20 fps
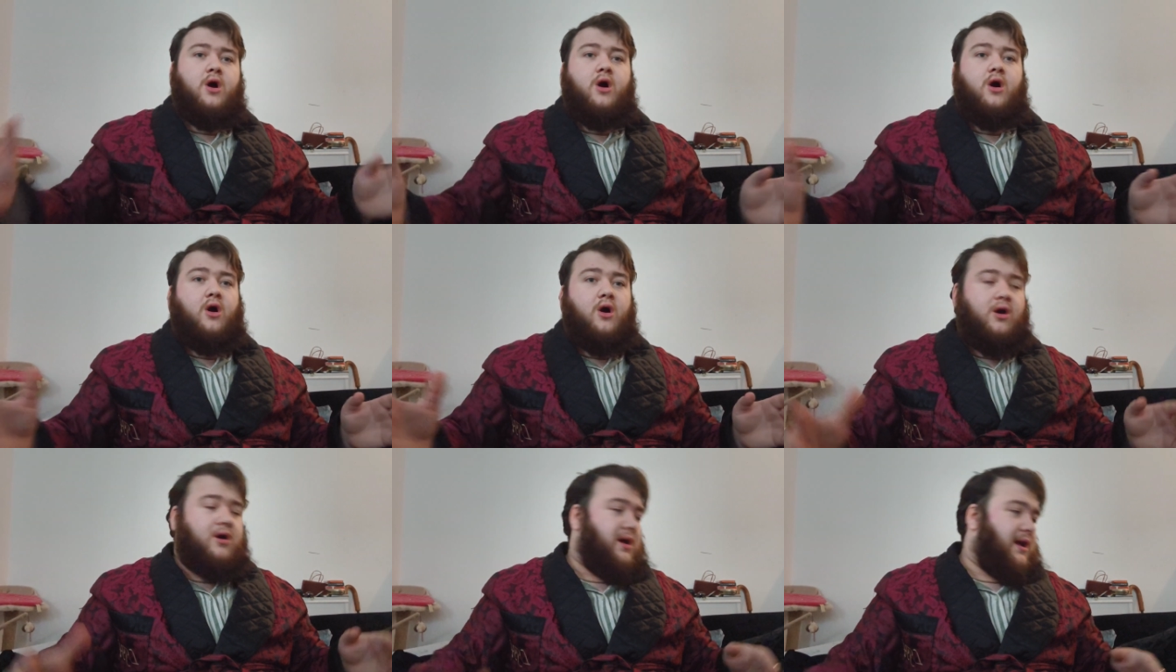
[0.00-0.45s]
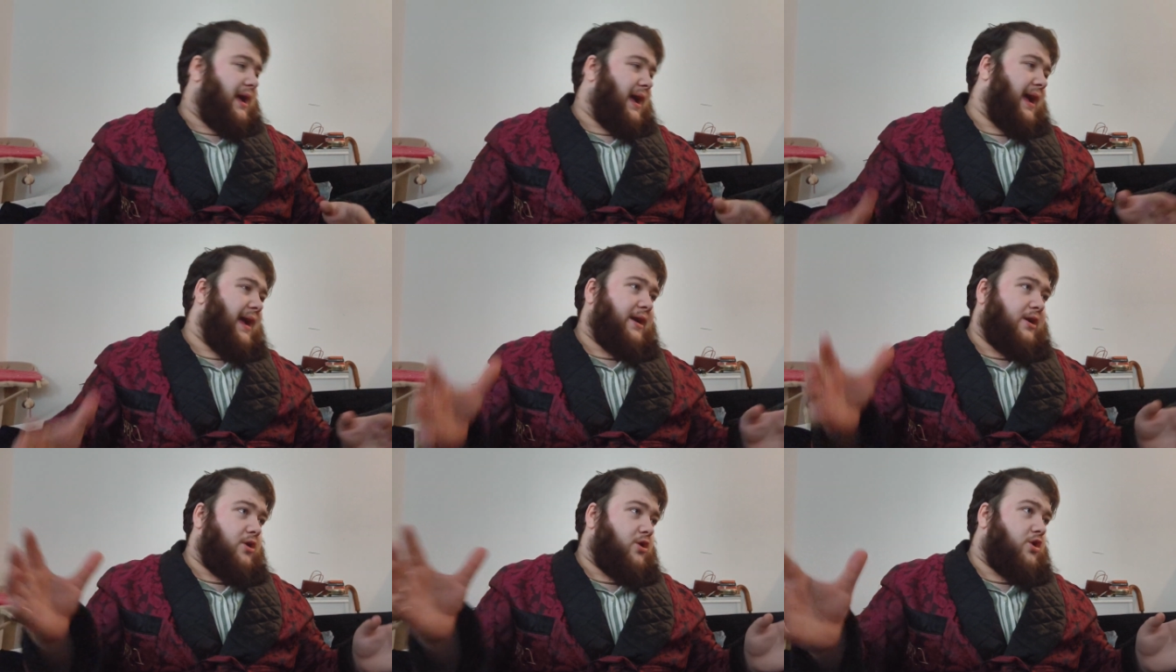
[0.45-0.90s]
or
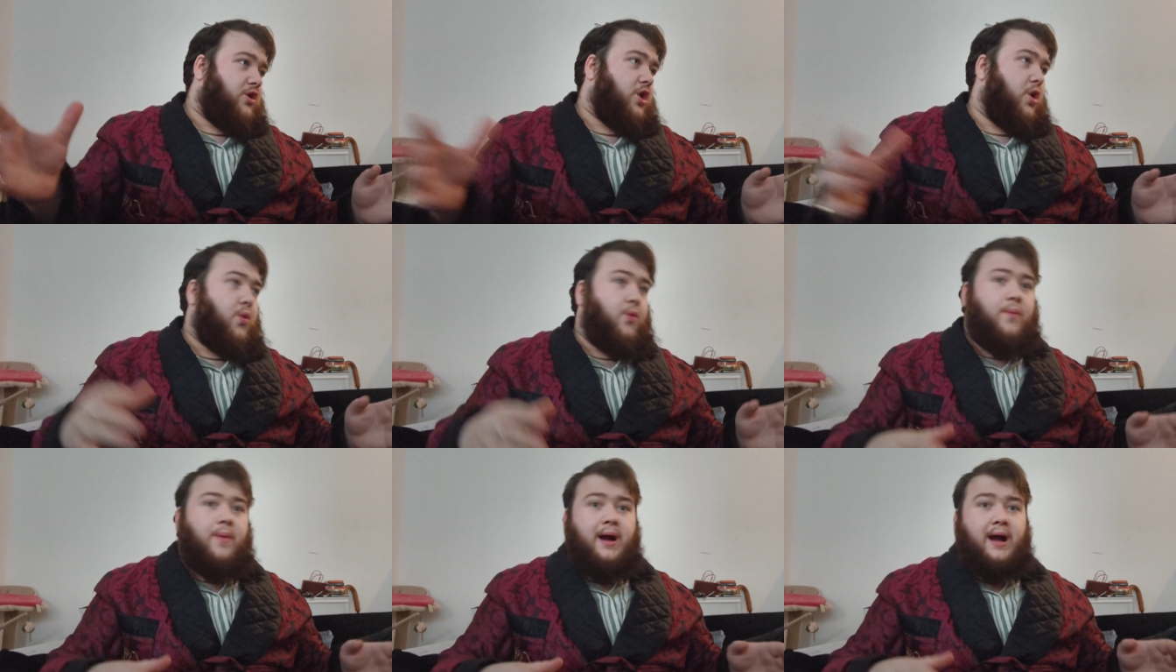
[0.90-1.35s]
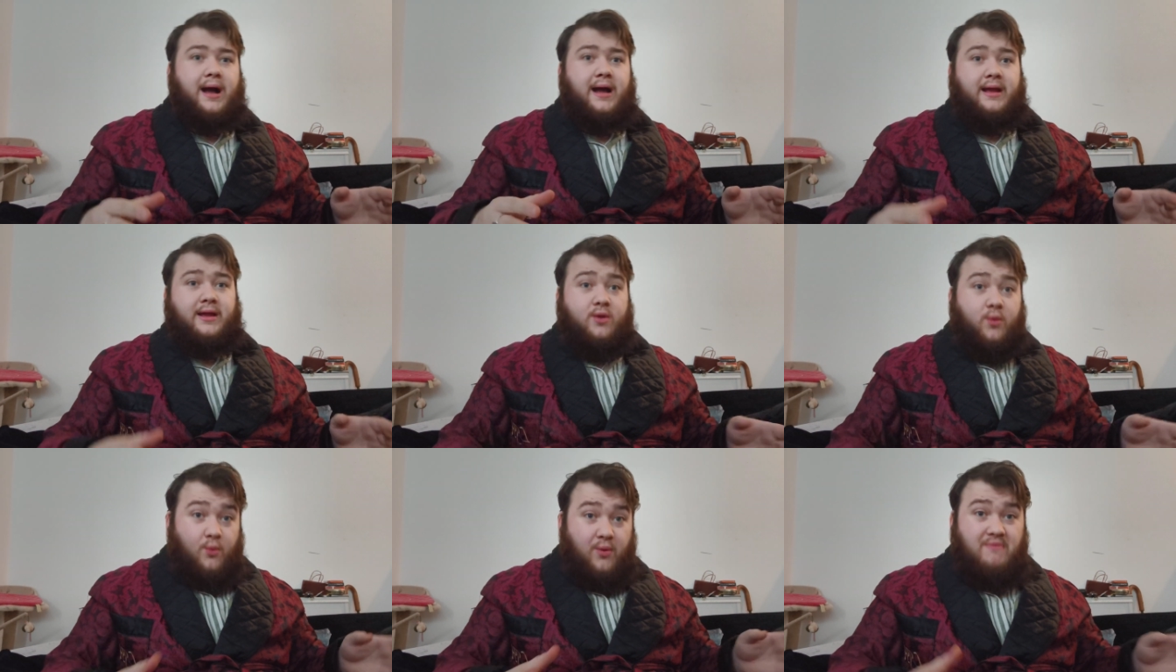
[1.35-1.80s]
I could go
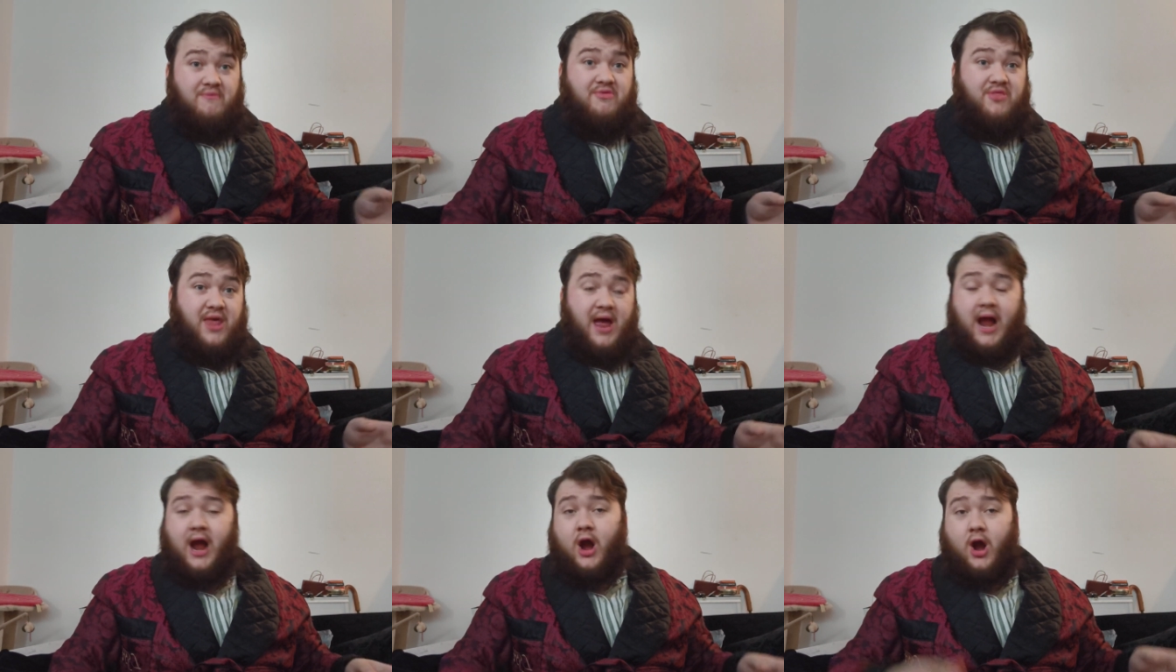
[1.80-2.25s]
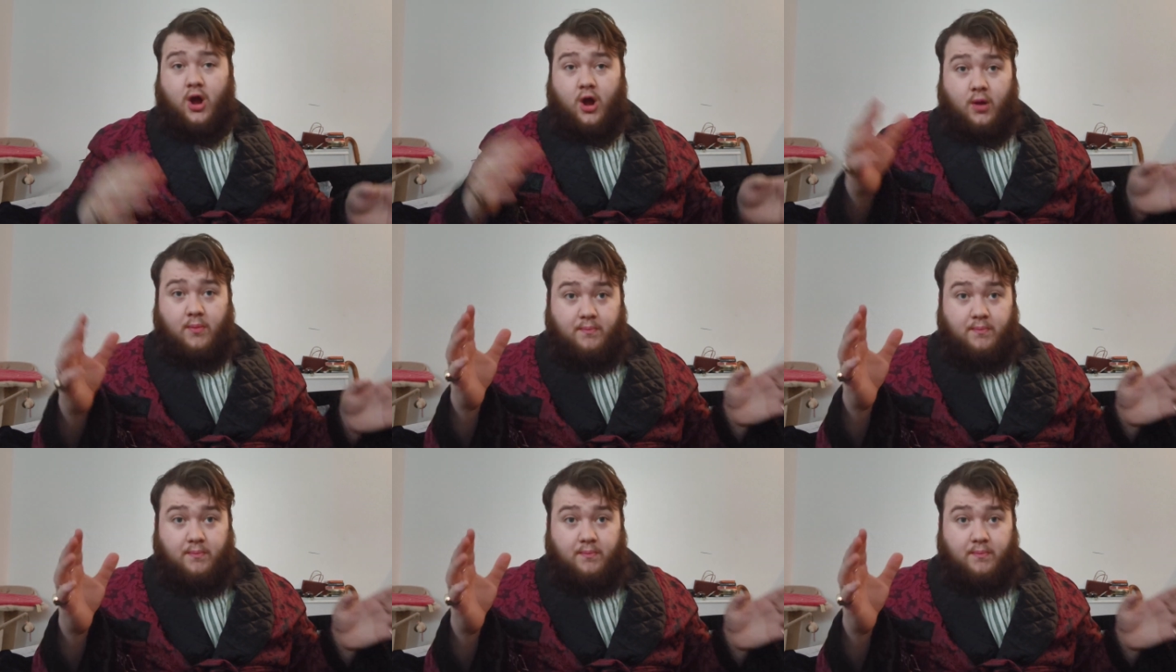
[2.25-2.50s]
buy, with that,